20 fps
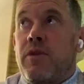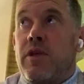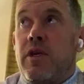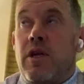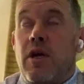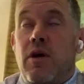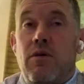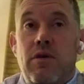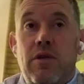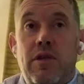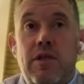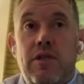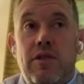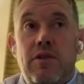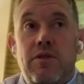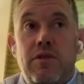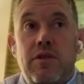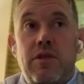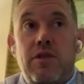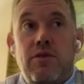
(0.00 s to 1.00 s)
you know,
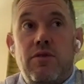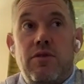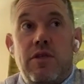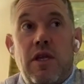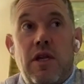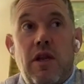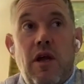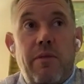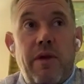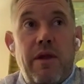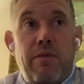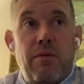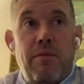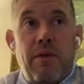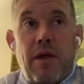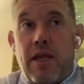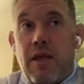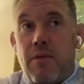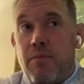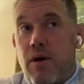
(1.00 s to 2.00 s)
you do see a lot of people
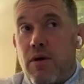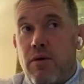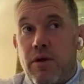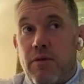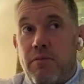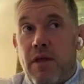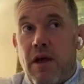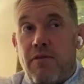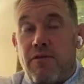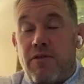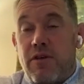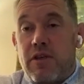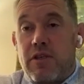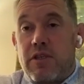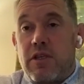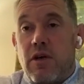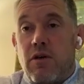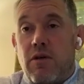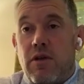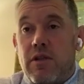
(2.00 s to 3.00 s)
making bogey up that
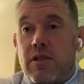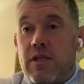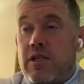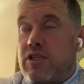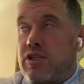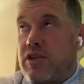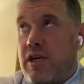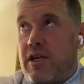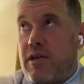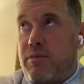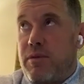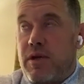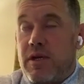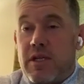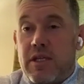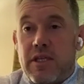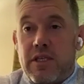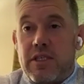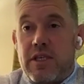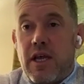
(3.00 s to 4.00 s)
first hole and then trying to
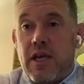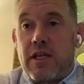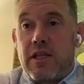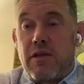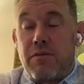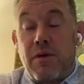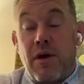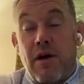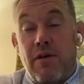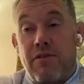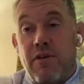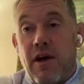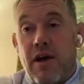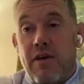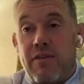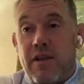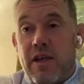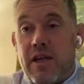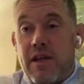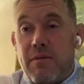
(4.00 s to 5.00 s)
birdie the second, the par
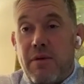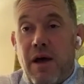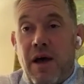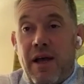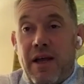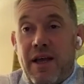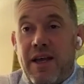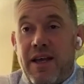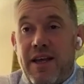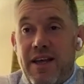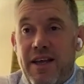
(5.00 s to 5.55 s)
five, and get it back.